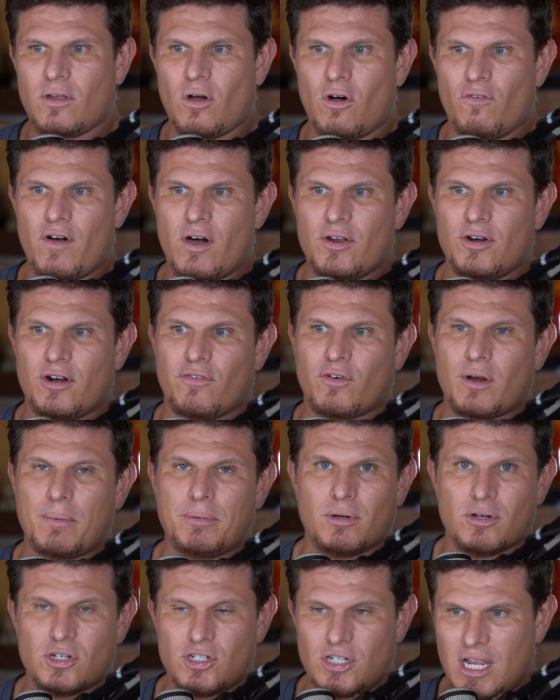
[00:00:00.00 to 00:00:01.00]
co-founder of
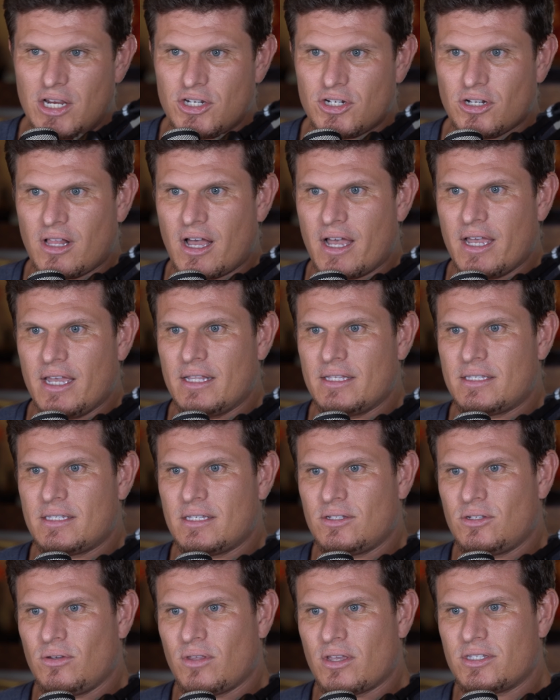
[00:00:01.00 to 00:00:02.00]
Crypto Exchange Alliance
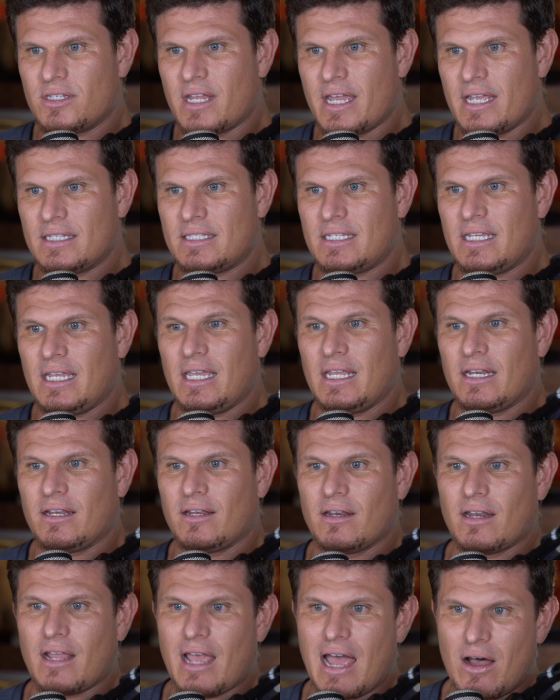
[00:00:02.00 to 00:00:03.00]
in
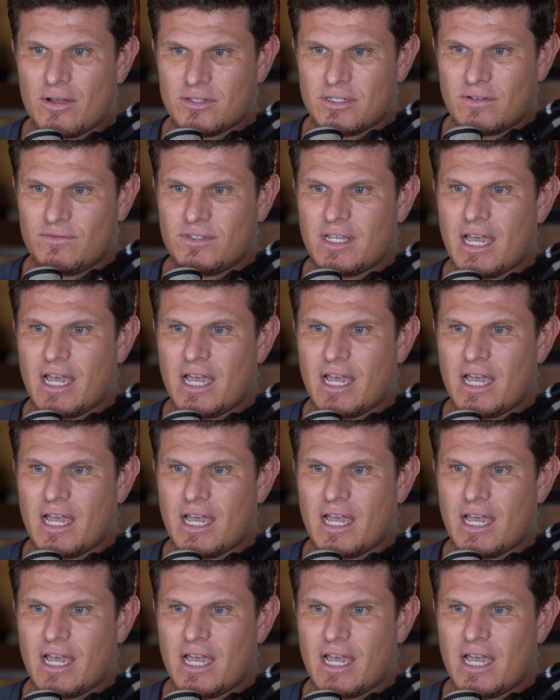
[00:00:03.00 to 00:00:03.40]
2019, House of